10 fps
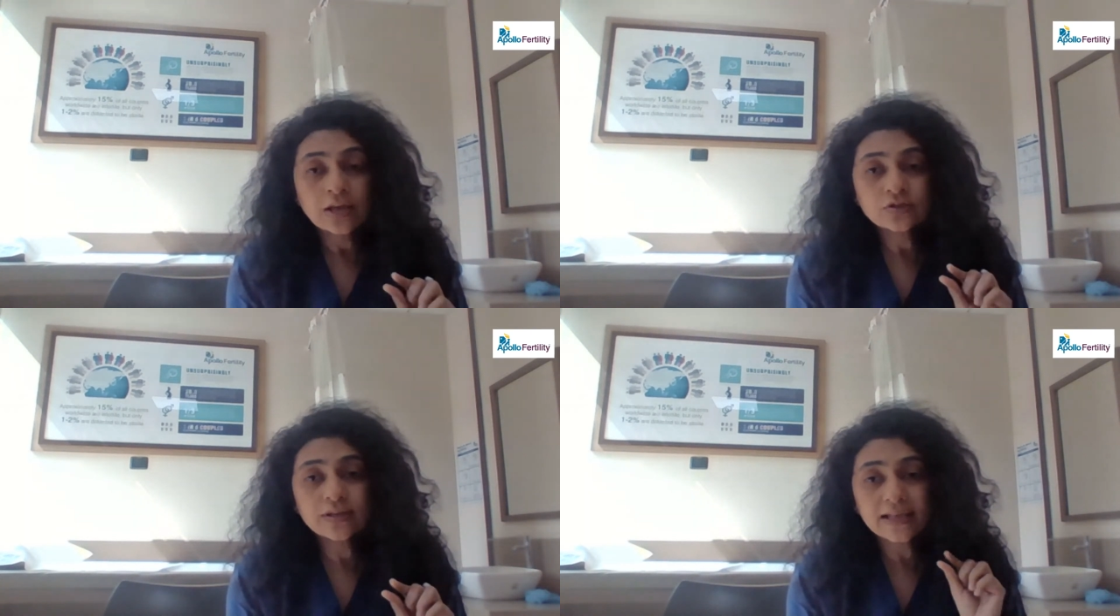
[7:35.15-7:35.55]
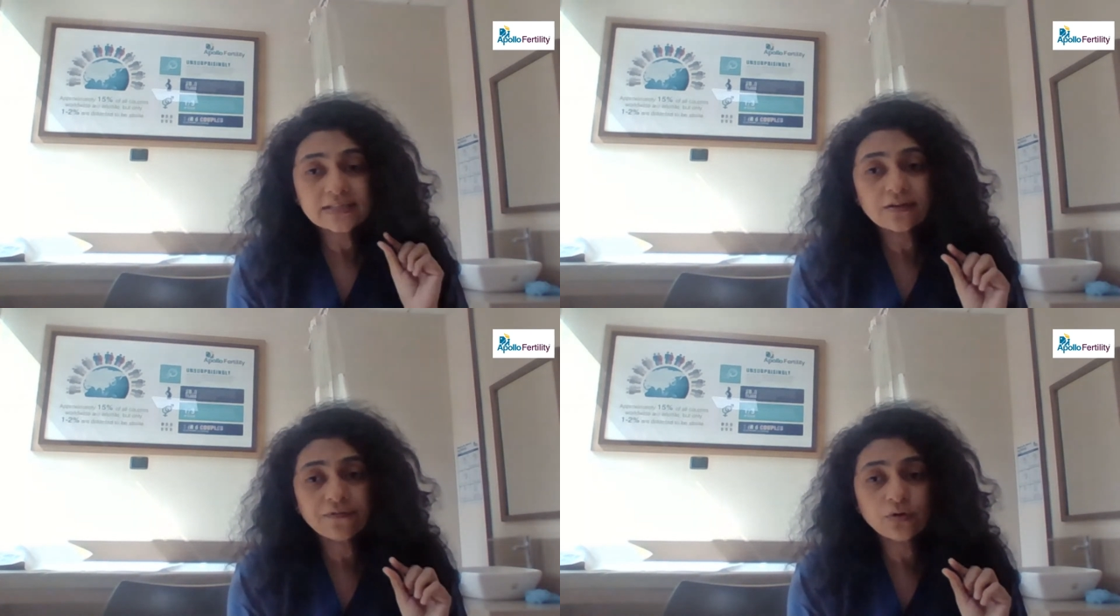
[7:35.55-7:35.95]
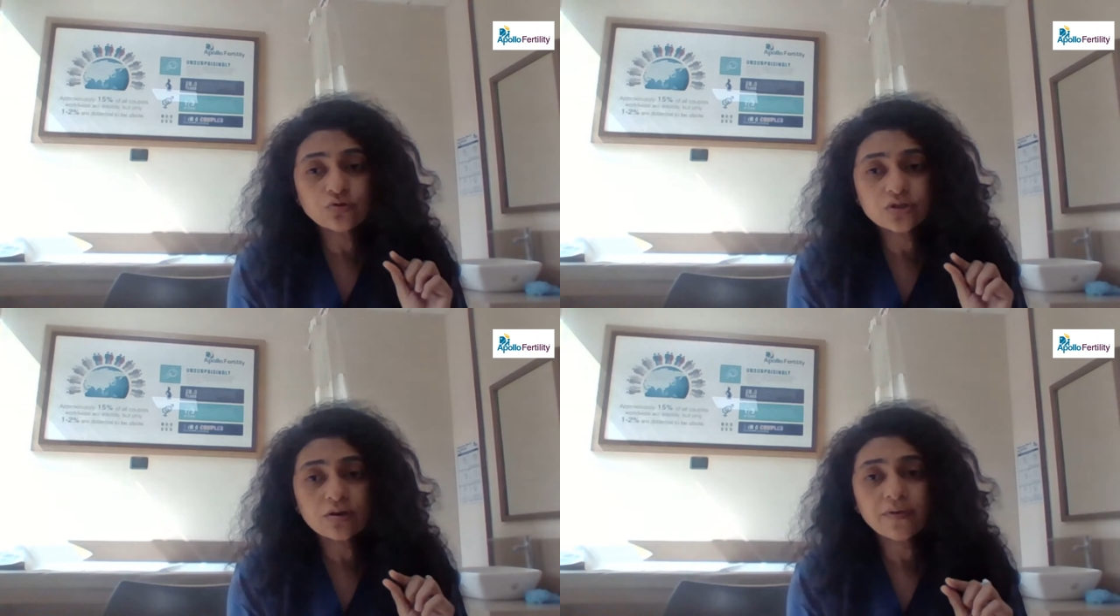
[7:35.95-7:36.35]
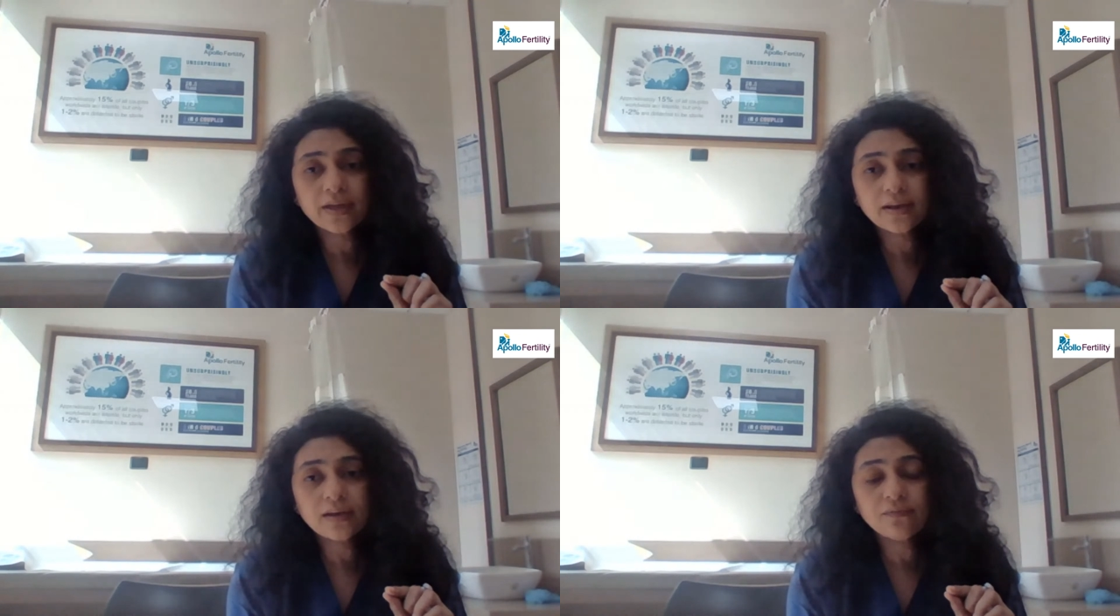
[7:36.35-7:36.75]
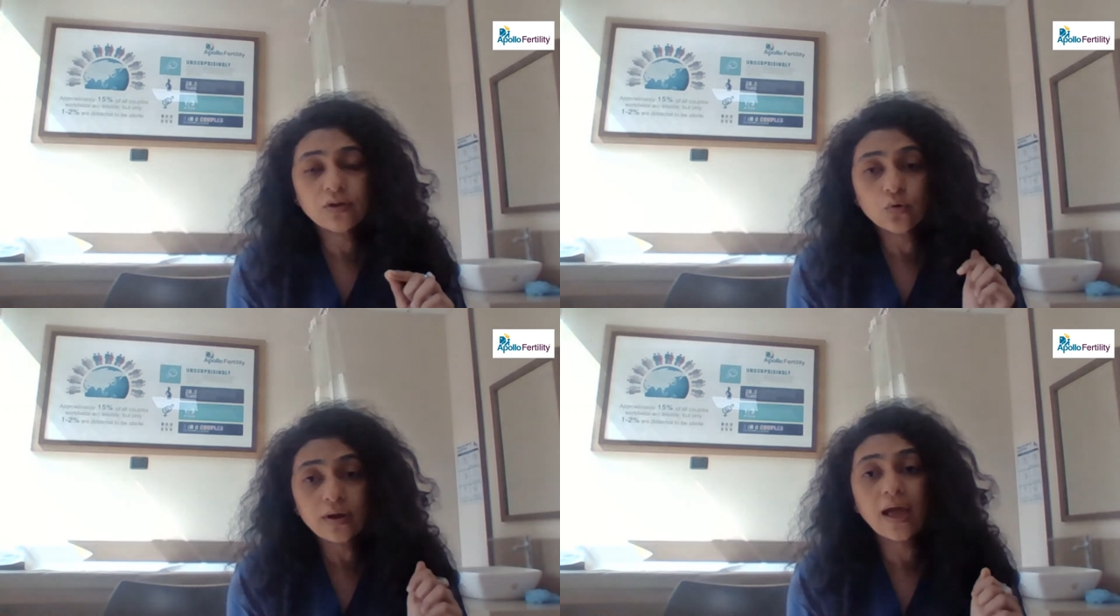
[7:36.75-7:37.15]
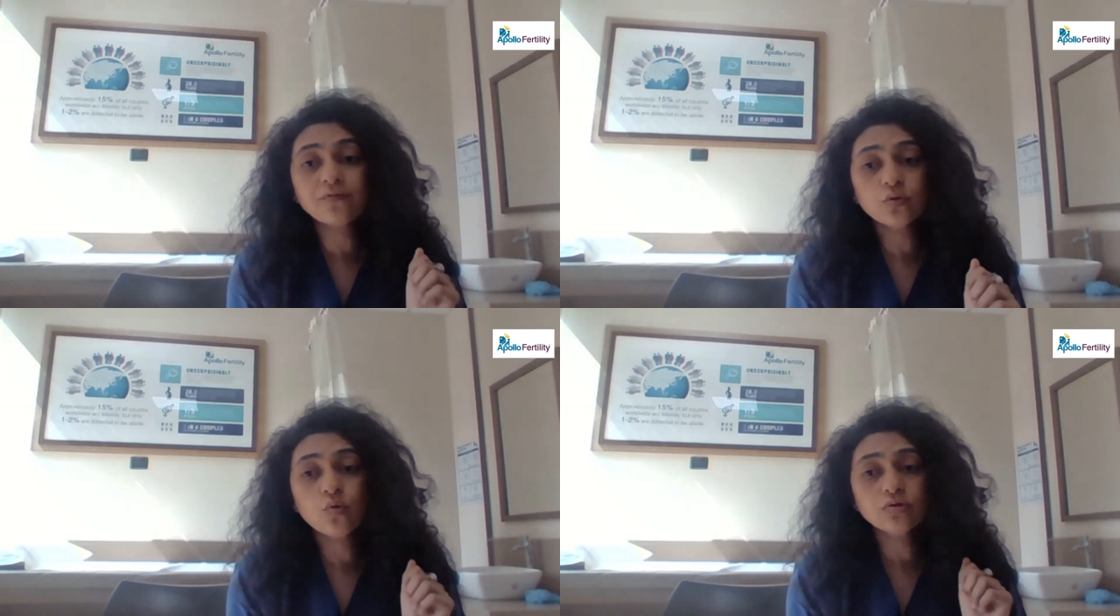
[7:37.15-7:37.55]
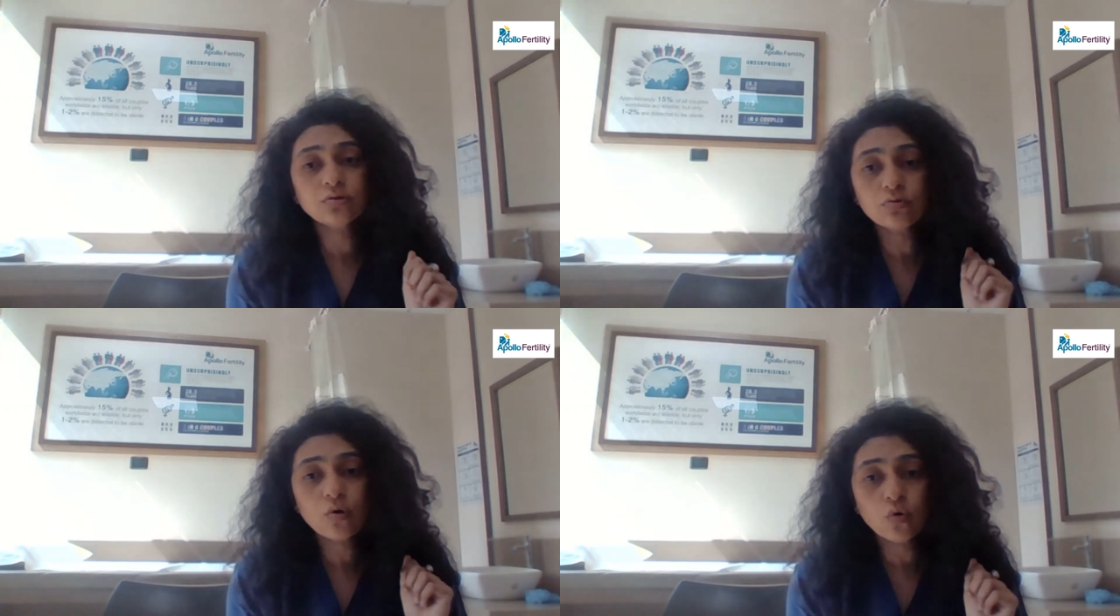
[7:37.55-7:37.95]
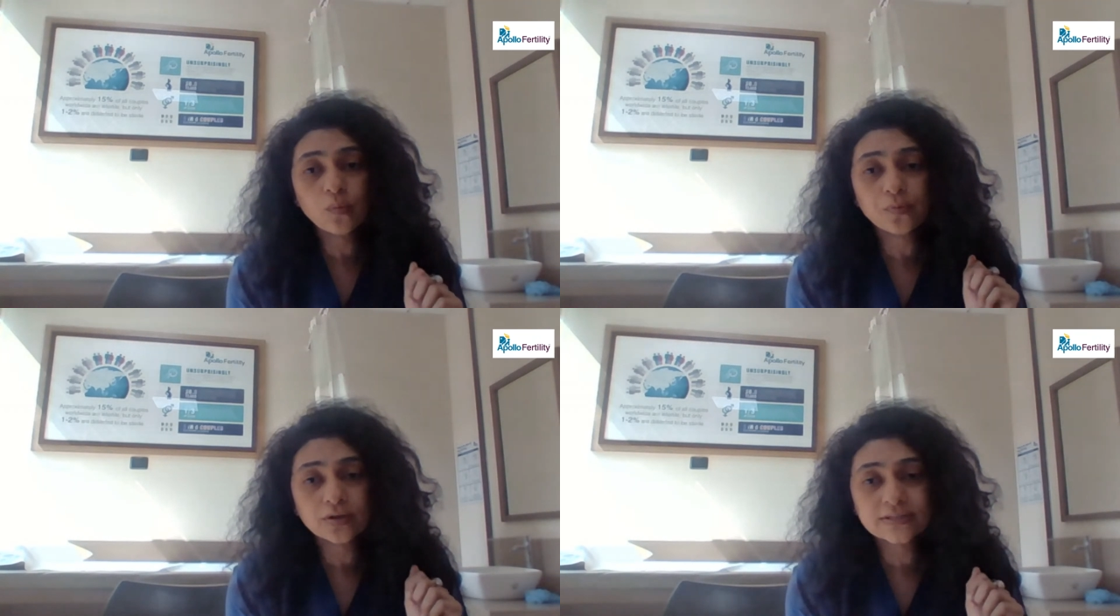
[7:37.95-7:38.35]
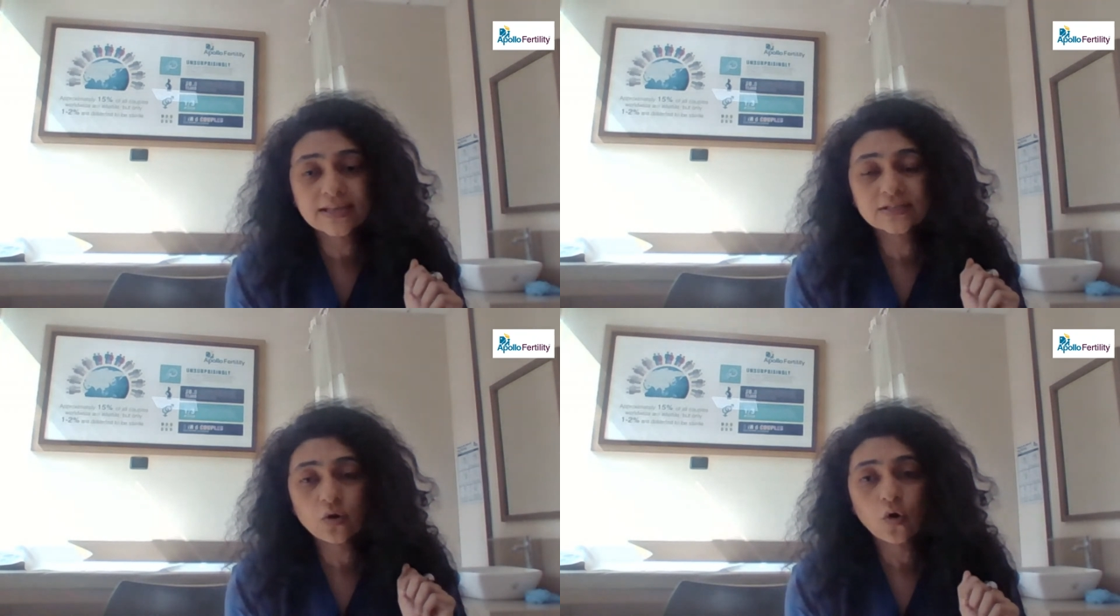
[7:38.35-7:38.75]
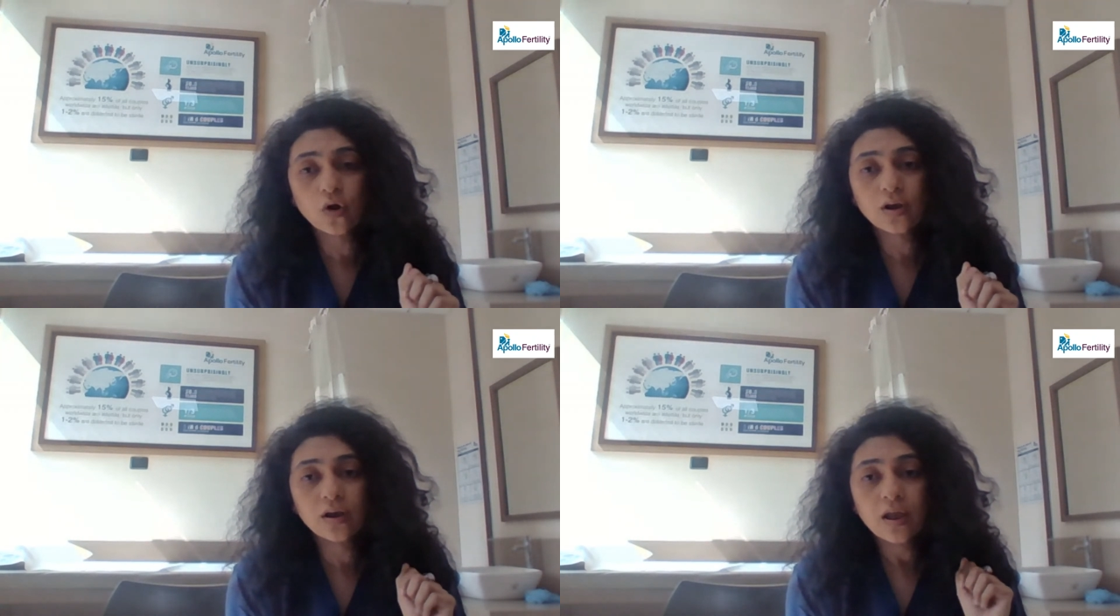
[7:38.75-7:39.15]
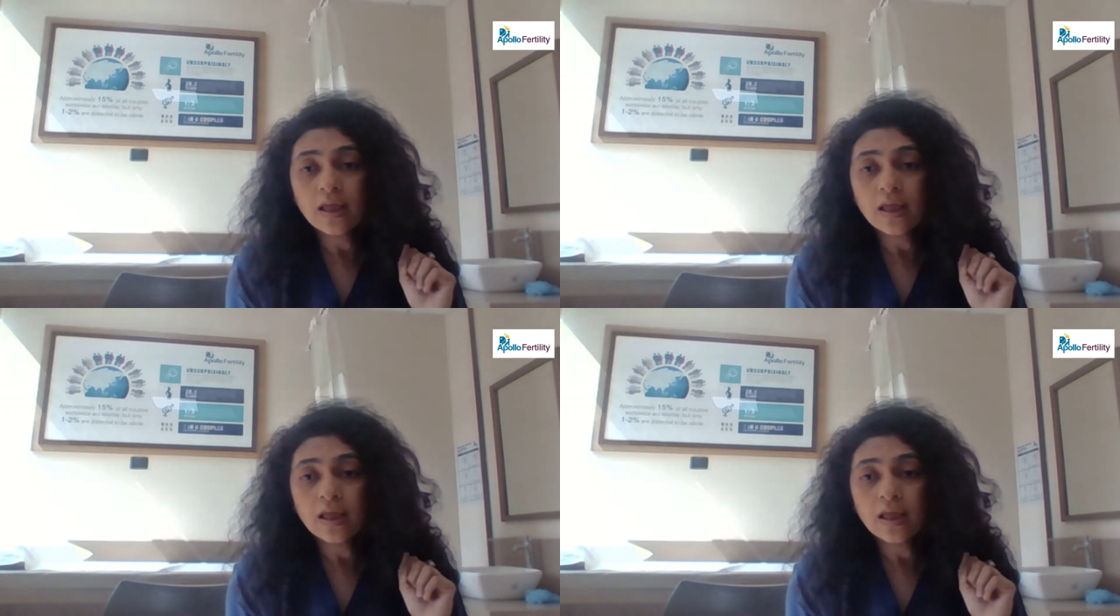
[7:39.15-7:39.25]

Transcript: So that's the future, wherein we don't have to go through a whole process called,